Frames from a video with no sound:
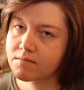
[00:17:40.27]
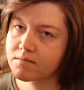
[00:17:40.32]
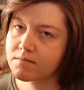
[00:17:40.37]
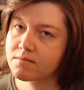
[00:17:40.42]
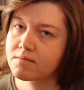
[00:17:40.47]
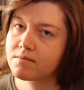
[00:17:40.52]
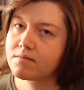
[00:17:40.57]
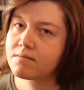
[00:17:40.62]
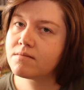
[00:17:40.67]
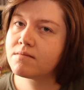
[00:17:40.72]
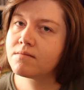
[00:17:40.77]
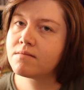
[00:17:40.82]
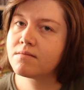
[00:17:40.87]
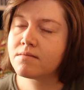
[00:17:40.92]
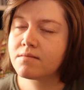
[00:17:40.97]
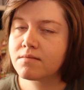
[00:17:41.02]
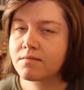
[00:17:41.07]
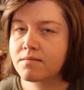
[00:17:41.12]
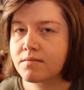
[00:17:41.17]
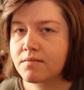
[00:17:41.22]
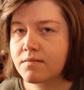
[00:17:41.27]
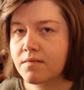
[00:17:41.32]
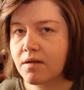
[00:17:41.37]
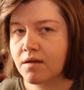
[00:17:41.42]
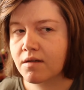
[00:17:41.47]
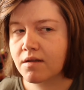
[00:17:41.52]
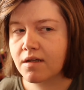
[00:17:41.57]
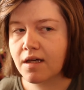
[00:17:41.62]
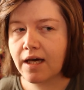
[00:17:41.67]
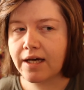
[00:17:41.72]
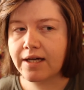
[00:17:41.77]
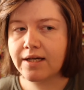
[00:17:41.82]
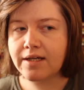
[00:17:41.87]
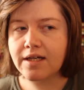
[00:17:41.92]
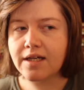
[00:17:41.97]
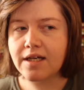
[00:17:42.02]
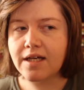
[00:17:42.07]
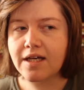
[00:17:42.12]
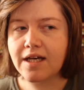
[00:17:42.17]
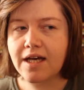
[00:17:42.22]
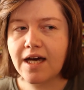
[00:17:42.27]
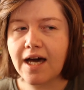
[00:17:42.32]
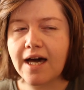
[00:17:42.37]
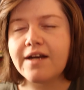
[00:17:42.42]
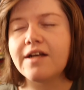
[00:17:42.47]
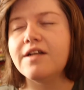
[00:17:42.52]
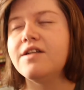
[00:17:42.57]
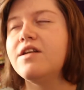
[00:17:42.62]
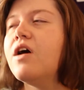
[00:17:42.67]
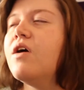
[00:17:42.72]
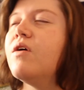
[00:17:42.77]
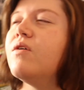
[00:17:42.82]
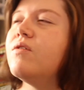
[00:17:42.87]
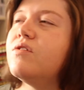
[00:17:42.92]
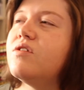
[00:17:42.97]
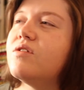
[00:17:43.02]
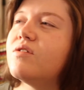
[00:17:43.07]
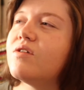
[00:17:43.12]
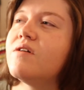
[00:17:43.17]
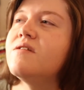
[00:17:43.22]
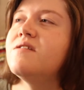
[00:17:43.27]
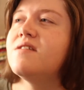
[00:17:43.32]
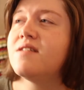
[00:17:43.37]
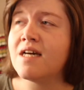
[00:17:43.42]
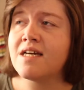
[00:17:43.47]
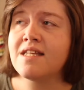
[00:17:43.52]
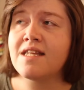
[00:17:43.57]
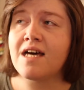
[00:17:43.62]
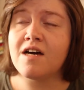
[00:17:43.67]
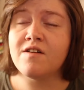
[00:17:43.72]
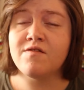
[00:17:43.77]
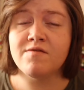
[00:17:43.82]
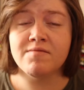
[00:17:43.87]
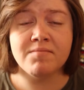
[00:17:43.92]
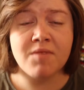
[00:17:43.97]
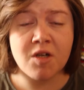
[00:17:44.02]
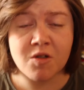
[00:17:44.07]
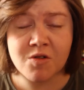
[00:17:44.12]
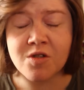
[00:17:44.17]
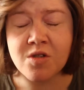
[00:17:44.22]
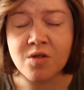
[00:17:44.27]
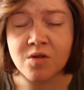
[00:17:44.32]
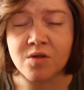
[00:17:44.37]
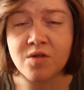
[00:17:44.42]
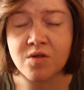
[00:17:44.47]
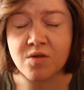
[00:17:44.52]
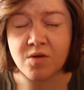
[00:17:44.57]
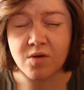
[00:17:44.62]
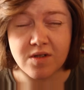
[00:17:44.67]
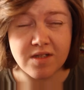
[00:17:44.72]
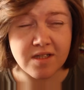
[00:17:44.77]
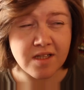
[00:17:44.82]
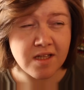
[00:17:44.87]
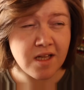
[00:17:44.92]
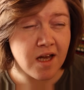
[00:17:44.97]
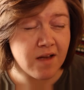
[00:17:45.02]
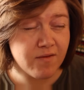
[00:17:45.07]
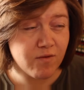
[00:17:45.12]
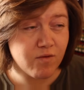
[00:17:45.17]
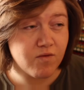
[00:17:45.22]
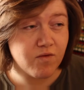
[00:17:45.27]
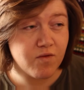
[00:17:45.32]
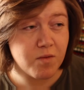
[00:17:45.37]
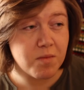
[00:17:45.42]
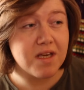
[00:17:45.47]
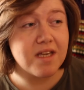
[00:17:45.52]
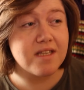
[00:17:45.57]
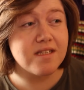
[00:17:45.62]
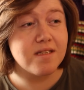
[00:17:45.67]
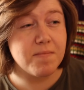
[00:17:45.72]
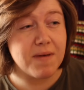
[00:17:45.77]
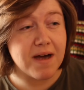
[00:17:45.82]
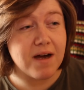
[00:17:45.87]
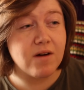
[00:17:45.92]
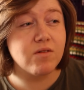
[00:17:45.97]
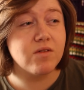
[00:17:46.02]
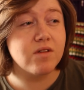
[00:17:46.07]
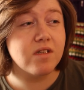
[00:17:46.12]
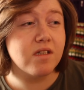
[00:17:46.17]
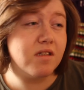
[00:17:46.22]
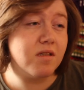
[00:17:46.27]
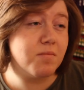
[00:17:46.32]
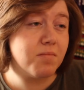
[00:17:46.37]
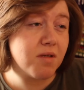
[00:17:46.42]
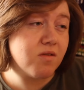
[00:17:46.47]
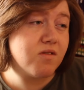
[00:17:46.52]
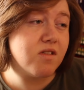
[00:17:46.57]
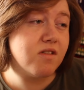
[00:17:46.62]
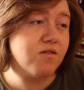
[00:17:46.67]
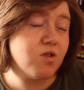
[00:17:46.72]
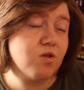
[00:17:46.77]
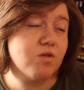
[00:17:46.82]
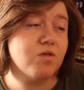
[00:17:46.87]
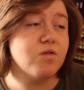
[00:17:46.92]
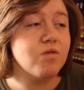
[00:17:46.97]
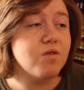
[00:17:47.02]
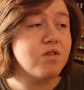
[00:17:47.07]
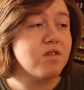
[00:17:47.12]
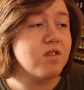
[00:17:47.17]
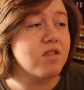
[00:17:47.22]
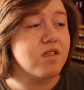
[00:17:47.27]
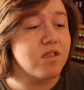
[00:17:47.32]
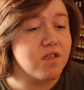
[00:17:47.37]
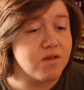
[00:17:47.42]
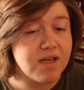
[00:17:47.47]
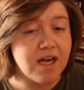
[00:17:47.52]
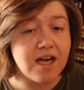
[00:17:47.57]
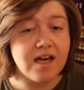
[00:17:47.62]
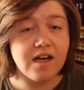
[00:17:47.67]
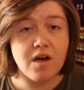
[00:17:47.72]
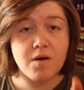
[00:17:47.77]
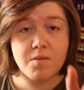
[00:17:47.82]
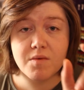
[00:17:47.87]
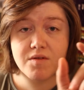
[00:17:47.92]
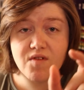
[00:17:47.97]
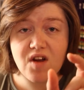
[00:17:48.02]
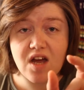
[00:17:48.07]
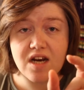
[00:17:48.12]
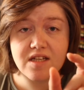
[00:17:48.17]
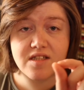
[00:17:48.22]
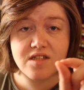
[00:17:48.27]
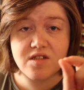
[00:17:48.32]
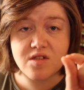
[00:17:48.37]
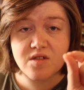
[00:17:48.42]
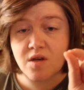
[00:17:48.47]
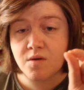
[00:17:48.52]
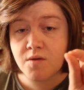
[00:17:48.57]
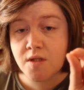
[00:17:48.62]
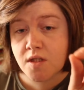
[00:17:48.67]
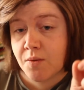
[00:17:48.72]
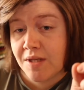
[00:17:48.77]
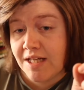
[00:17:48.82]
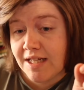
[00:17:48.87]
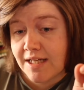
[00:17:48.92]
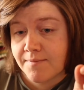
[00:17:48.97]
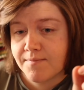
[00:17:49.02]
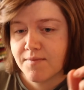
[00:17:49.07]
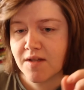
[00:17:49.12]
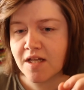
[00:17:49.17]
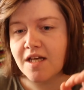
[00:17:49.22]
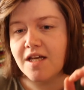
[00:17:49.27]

okay. And I know you could say that of most short stories, and that for me is the power and the beauty of short stories is that you can go with reality and just go tweak.